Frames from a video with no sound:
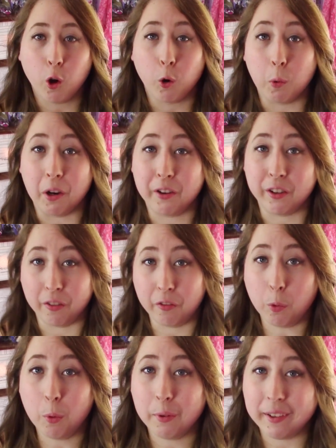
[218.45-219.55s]
Question
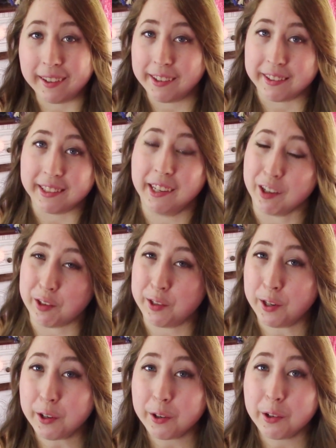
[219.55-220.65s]
4 is the
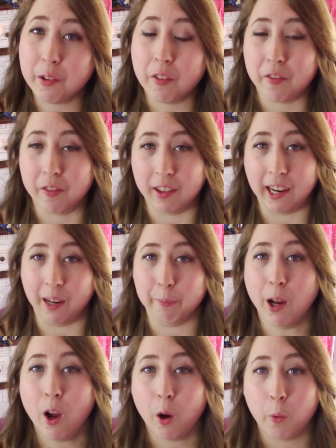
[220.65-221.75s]
Eternal Flame.
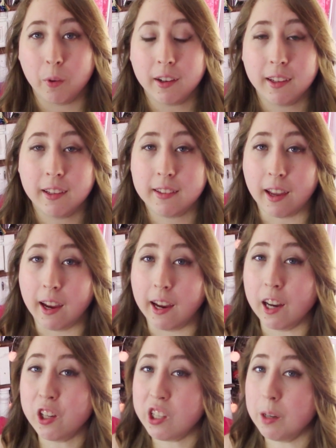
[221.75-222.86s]
What is
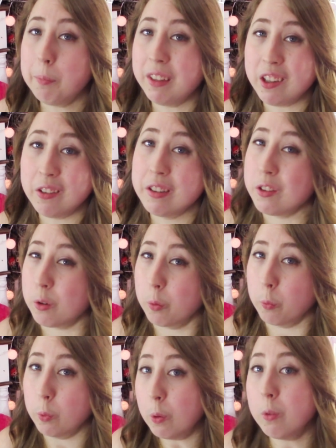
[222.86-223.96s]
a ship that you just
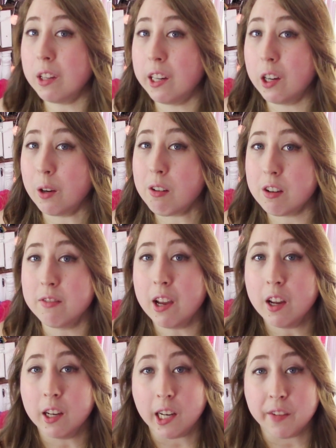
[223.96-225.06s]
won't let go of,
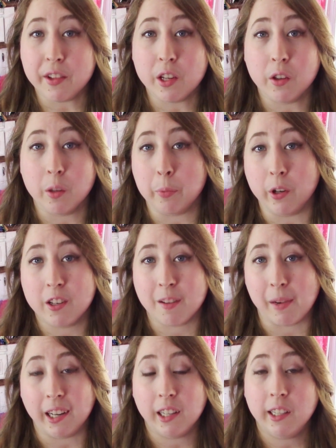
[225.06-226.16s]
even though the books
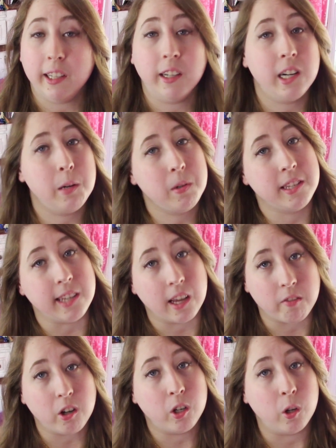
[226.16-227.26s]
made it clear it was
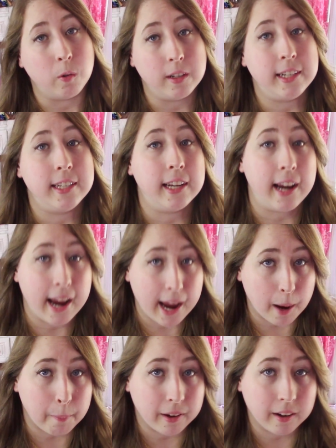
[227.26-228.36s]
never going to
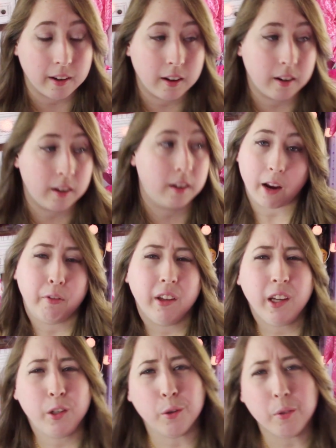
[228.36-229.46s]
happen? I
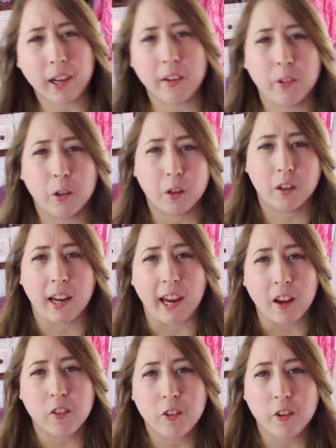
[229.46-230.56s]
really don't have an
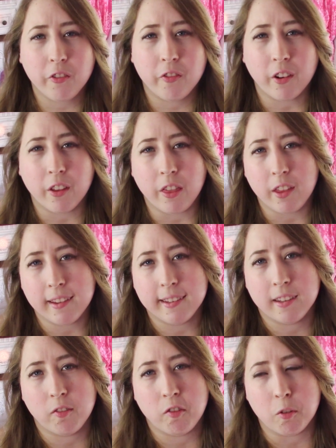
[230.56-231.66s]
answer for
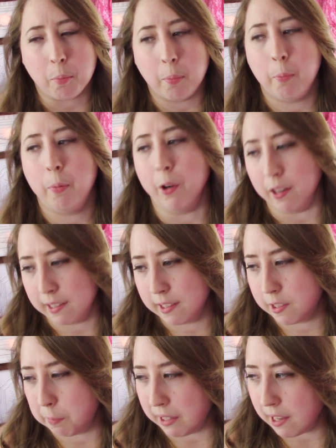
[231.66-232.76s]
this for
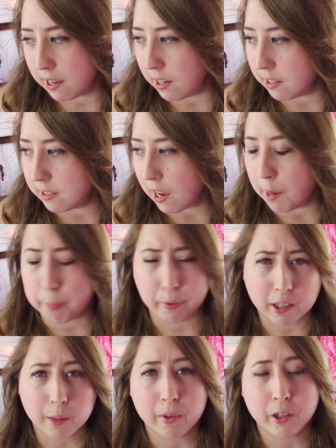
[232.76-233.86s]
books, because I
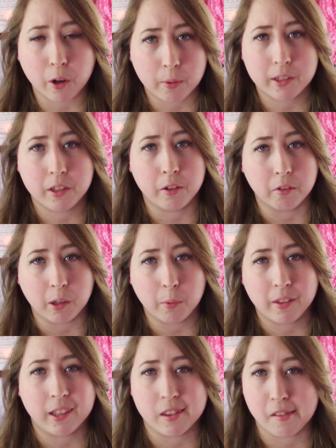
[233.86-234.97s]
pretty much always agree
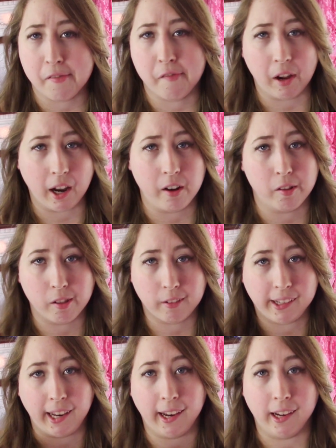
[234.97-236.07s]
with like the final
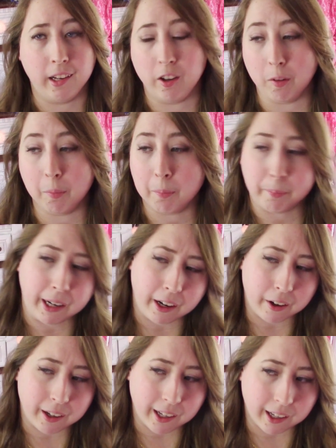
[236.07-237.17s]
canon
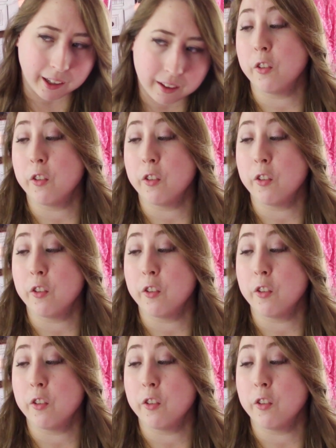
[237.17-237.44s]
pairing.